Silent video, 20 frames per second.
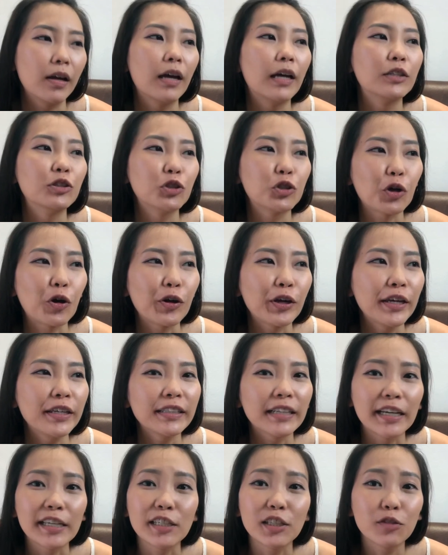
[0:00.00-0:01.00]
enjoying
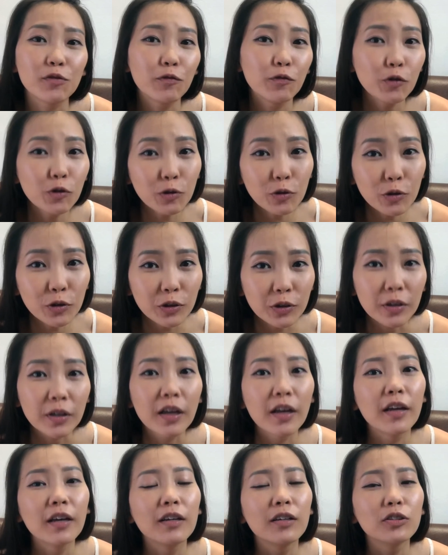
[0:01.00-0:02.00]
nice food,
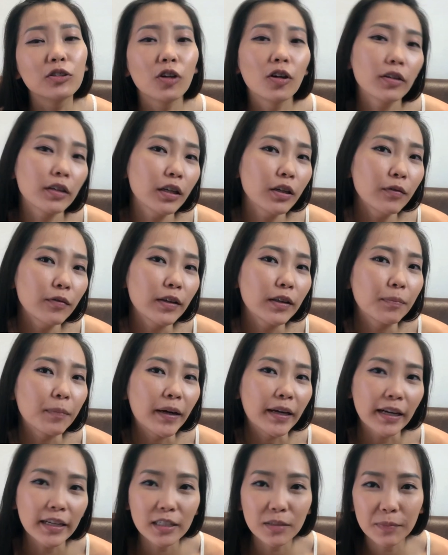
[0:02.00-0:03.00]
talking with my
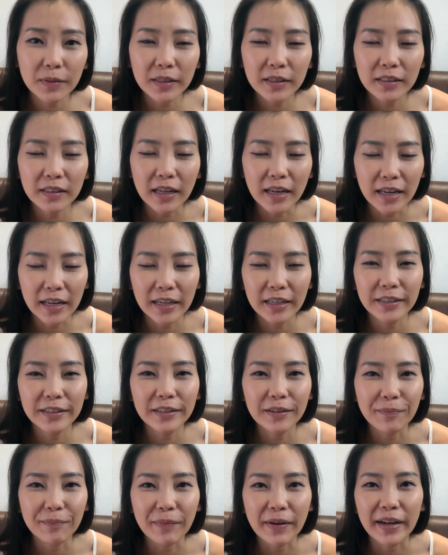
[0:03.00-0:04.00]
husband, and
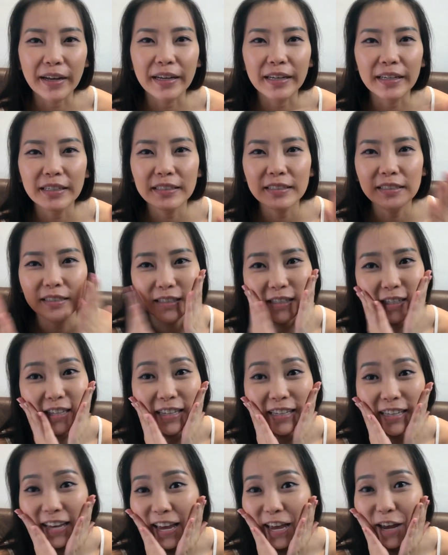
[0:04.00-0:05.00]
my
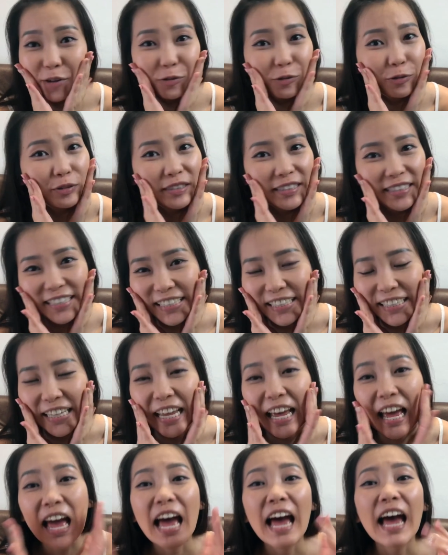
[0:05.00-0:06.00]
skincare routine
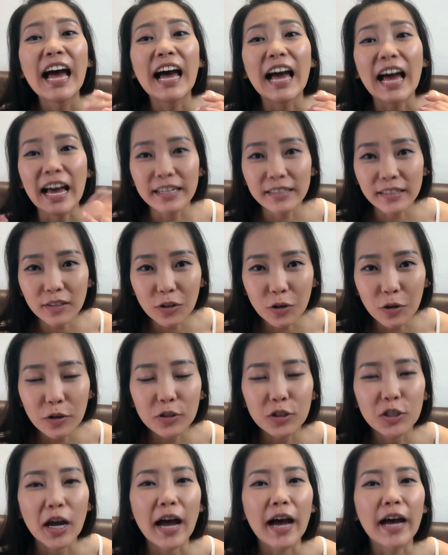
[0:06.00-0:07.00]
as a
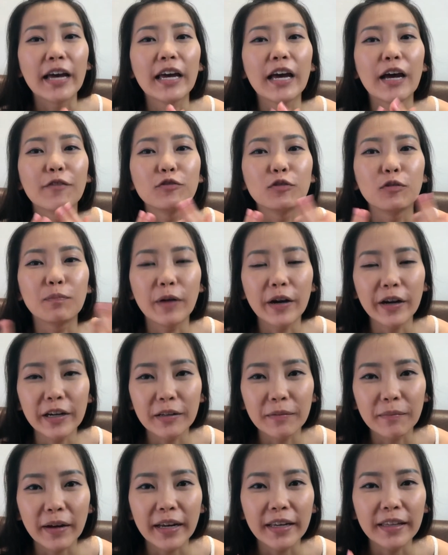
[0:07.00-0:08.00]
coach, I have to bear
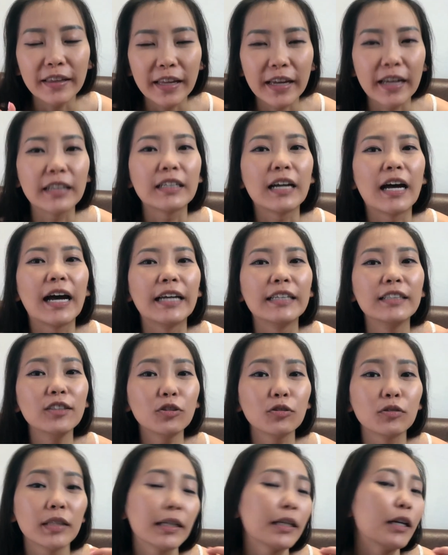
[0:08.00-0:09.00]
in mind that I need
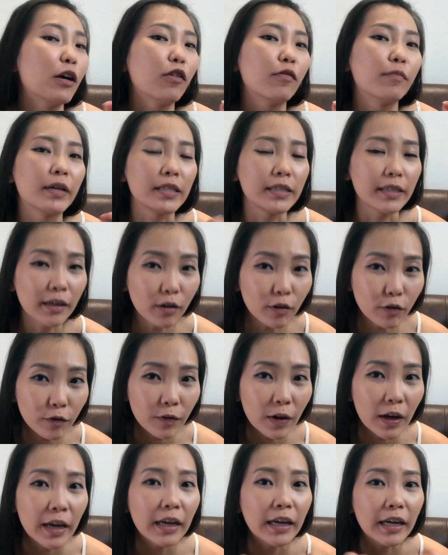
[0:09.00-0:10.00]
to take care of myself
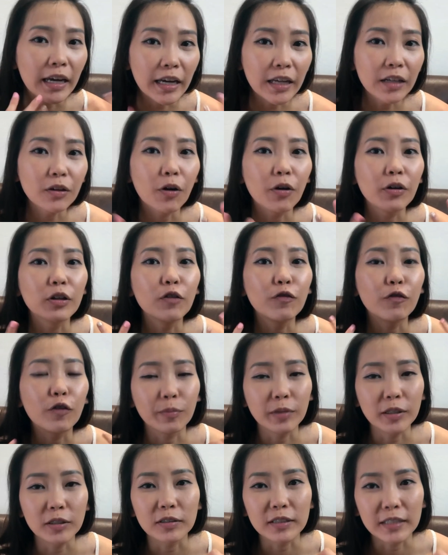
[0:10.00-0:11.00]
in order for
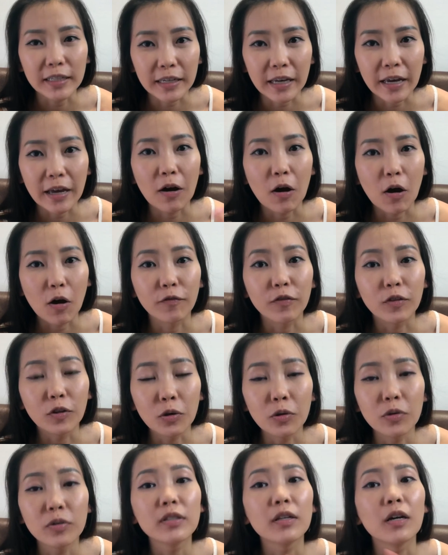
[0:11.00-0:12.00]
me to take care of
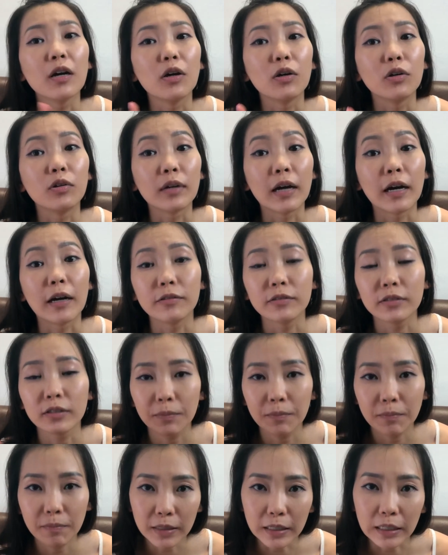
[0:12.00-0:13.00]
those around
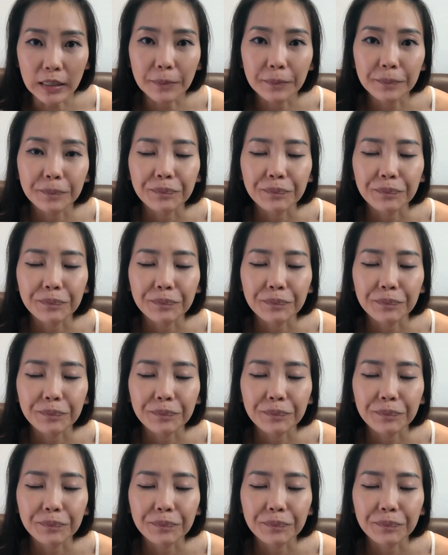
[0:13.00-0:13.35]
me.